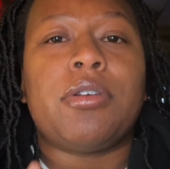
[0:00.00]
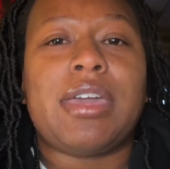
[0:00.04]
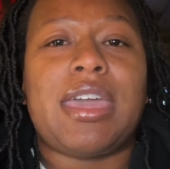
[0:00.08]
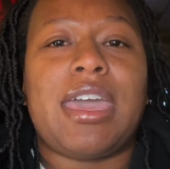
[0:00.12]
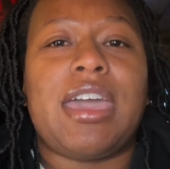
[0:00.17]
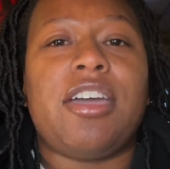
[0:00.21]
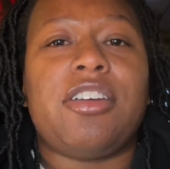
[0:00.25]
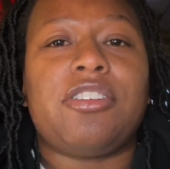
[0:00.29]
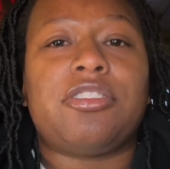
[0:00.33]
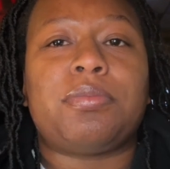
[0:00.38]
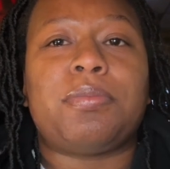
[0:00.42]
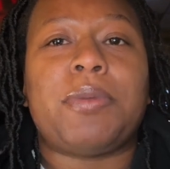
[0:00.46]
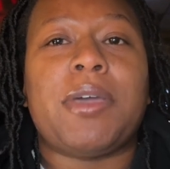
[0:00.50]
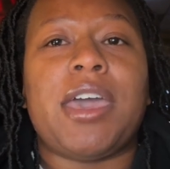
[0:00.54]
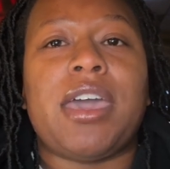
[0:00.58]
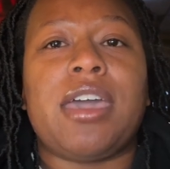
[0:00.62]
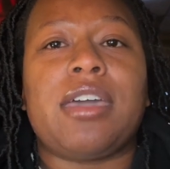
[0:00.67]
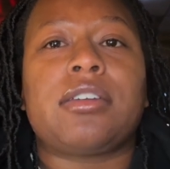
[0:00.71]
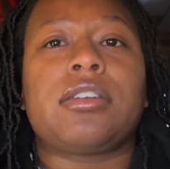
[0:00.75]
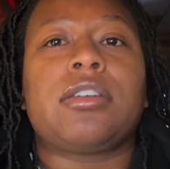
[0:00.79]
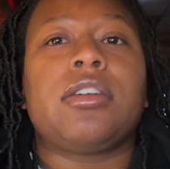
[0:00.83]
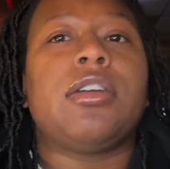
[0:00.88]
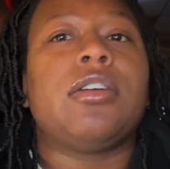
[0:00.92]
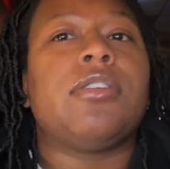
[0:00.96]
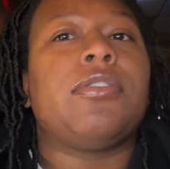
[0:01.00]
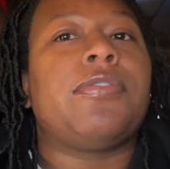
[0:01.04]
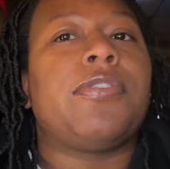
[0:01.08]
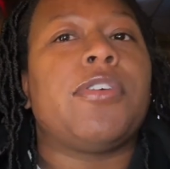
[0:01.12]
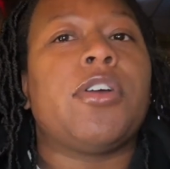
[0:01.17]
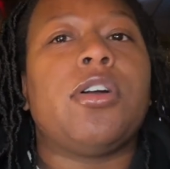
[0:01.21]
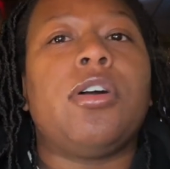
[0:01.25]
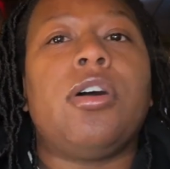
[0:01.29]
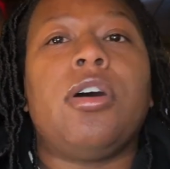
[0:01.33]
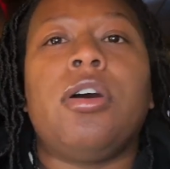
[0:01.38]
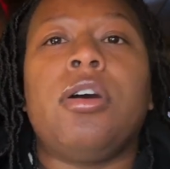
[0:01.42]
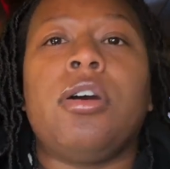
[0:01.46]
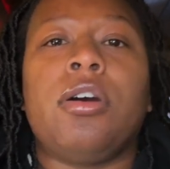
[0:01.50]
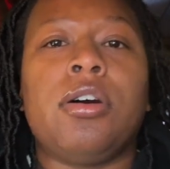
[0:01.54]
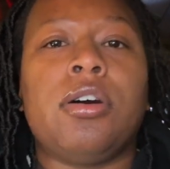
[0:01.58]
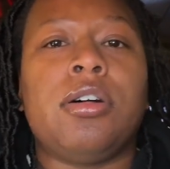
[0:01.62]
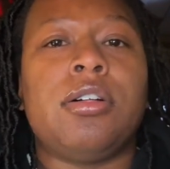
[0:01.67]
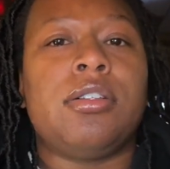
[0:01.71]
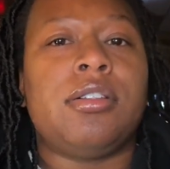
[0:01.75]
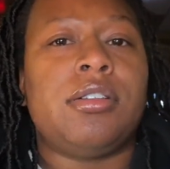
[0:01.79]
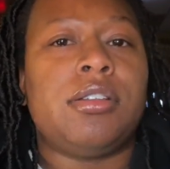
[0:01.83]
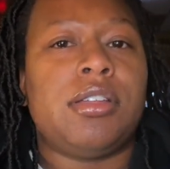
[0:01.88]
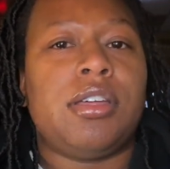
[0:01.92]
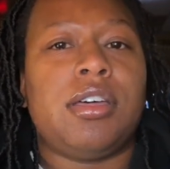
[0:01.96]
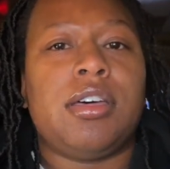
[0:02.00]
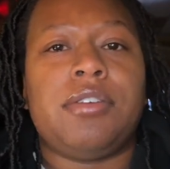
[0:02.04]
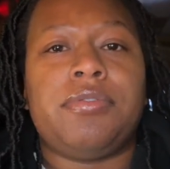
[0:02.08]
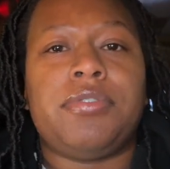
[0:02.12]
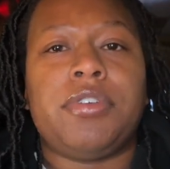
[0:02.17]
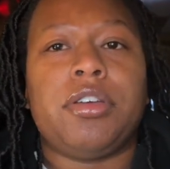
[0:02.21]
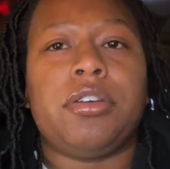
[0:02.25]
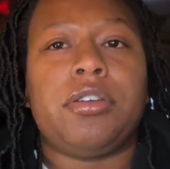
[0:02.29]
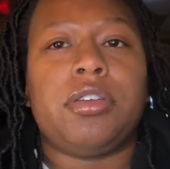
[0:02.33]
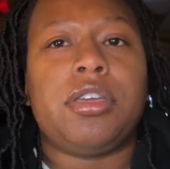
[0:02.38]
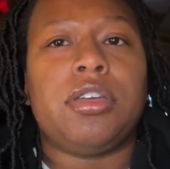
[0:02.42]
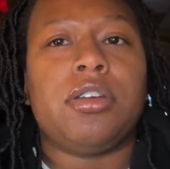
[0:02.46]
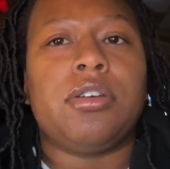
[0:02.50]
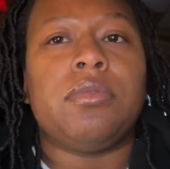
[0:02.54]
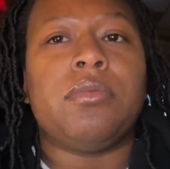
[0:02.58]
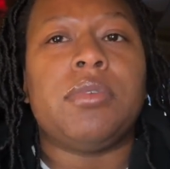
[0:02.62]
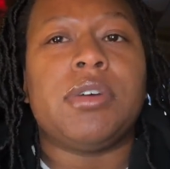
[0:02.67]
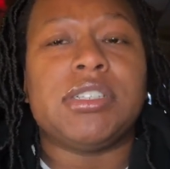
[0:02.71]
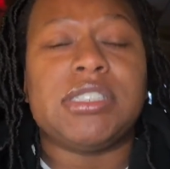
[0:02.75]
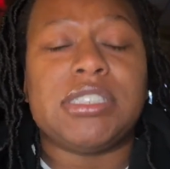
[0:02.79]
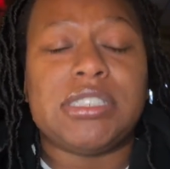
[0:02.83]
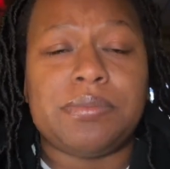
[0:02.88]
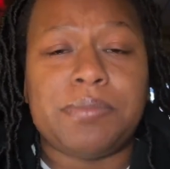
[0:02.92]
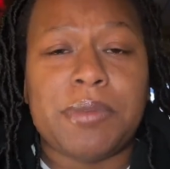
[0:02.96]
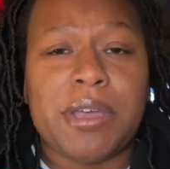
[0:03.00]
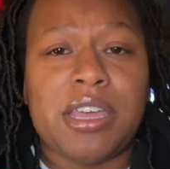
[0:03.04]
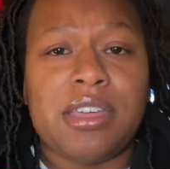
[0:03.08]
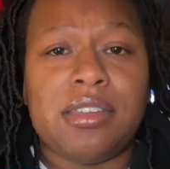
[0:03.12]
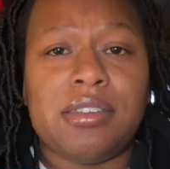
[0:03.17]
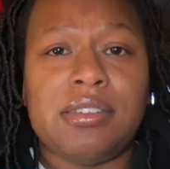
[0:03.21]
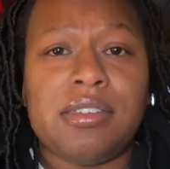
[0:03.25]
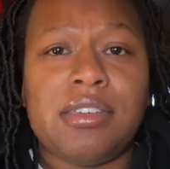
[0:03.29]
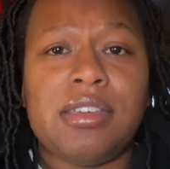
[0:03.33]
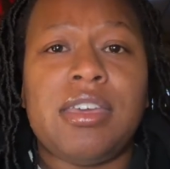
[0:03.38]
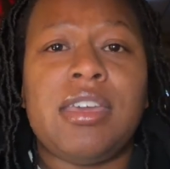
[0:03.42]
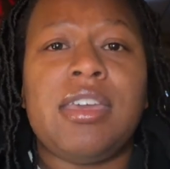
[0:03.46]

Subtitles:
cash back for all of your year 1 spend.